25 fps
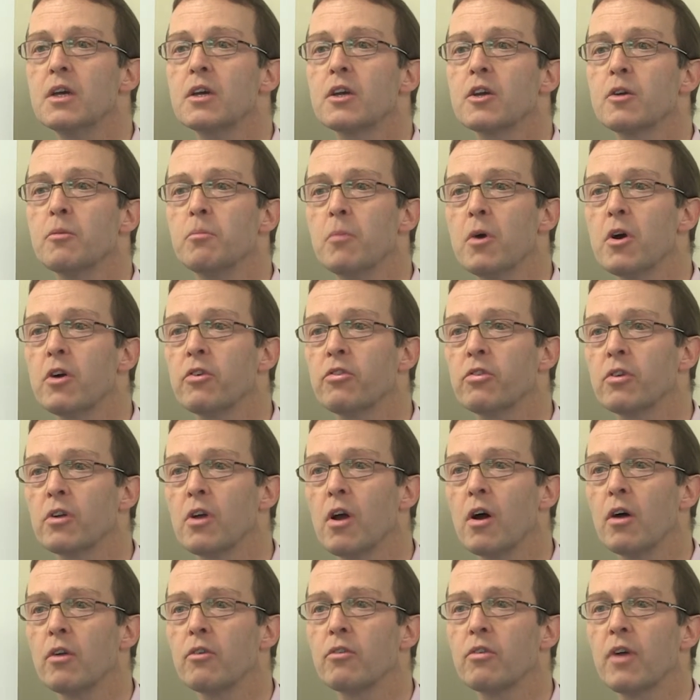commercial
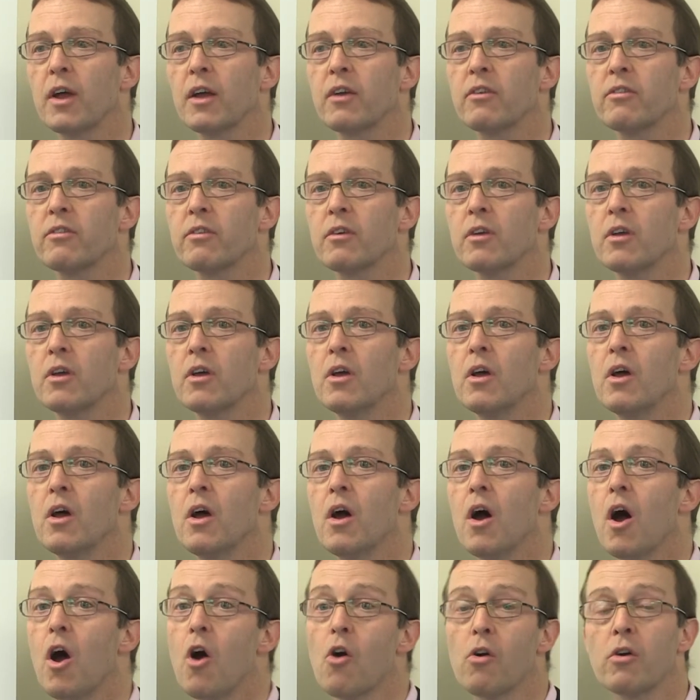contracts,
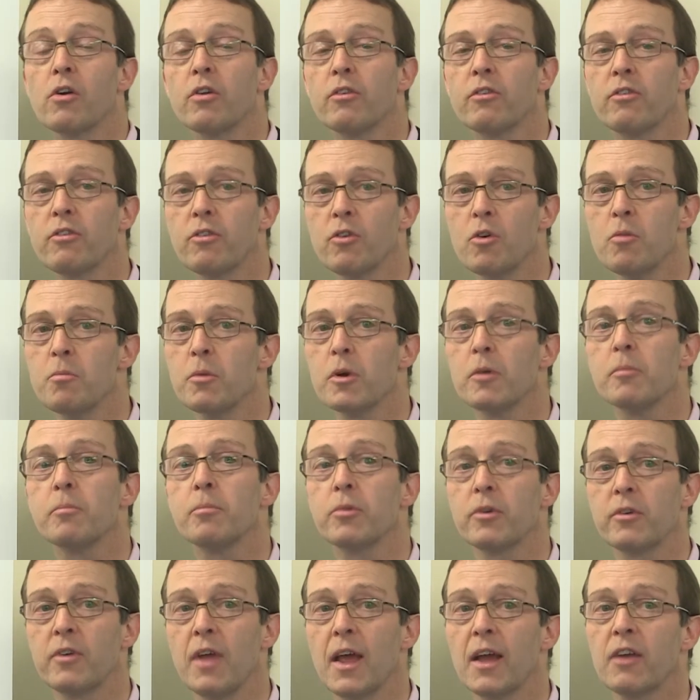or consumer
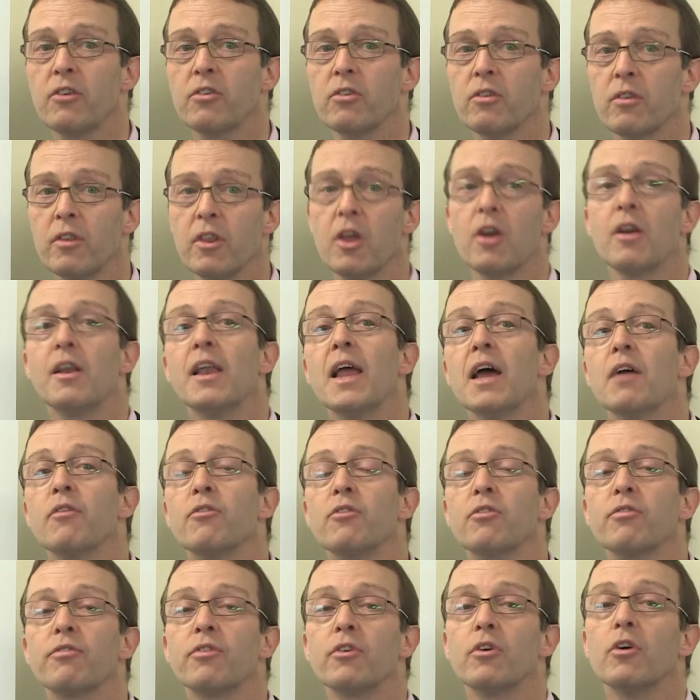protection. They're
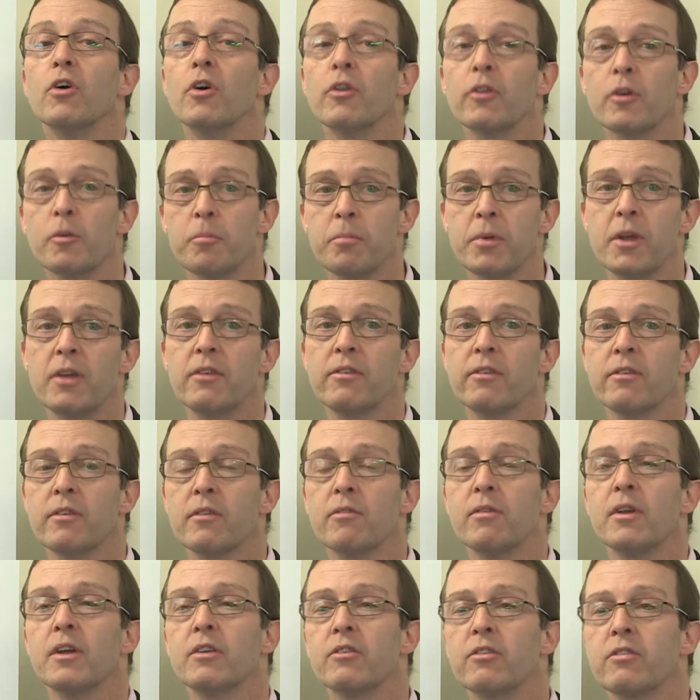left for other pieces
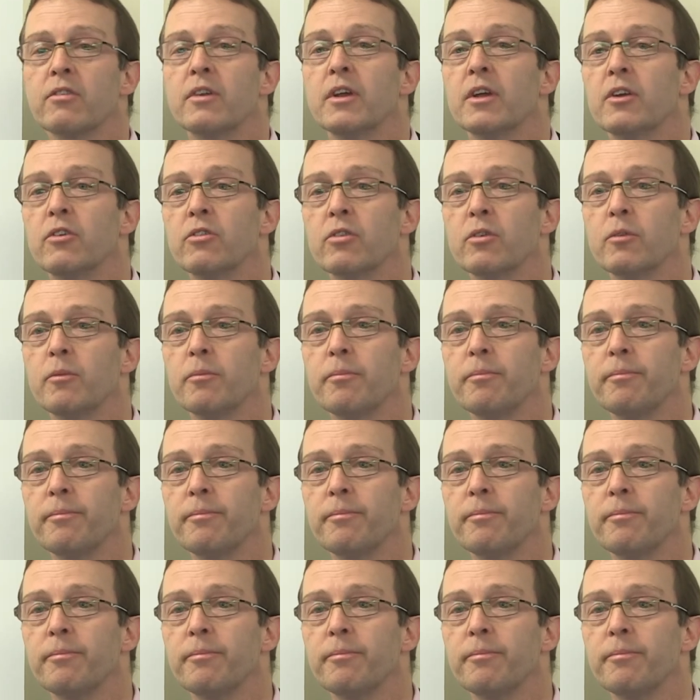of legislation.